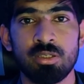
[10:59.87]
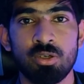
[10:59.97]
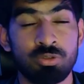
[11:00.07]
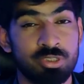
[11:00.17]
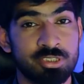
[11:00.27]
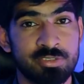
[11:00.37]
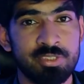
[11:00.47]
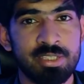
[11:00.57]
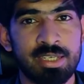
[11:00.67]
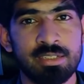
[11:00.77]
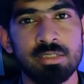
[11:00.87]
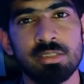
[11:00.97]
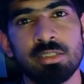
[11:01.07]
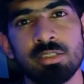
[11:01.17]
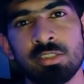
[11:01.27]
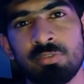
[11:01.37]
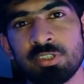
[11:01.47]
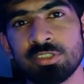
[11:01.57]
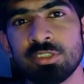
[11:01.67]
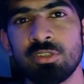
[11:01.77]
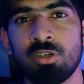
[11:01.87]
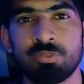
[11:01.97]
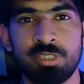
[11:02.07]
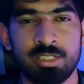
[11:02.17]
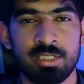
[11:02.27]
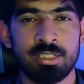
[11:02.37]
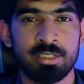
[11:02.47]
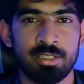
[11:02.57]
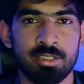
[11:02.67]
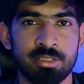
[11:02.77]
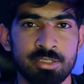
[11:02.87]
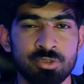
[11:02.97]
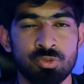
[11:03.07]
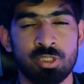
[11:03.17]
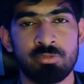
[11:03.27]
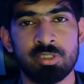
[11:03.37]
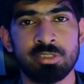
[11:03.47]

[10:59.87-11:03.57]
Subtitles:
On the receiving end, the function of the data link layer is to convert